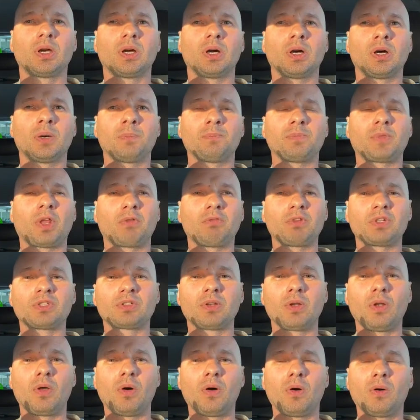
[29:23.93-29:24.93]
There
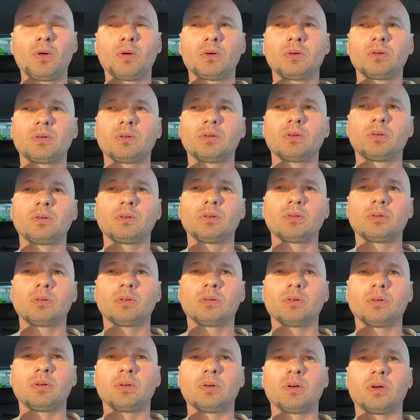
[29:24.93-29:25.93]
is law,
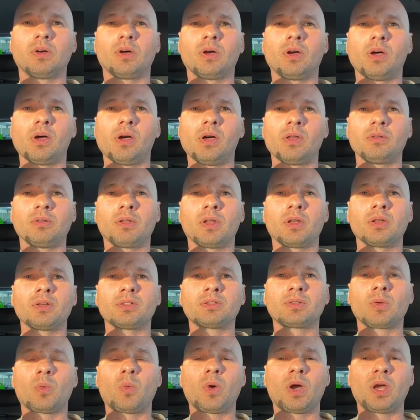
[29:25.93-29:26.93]
and there
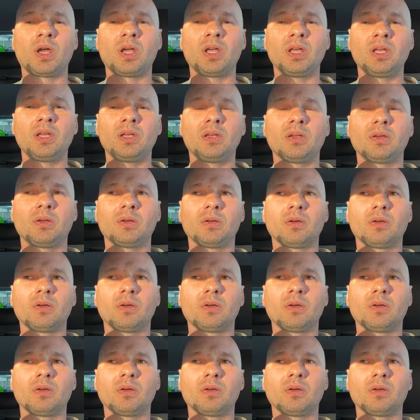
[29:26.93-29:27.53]
is a way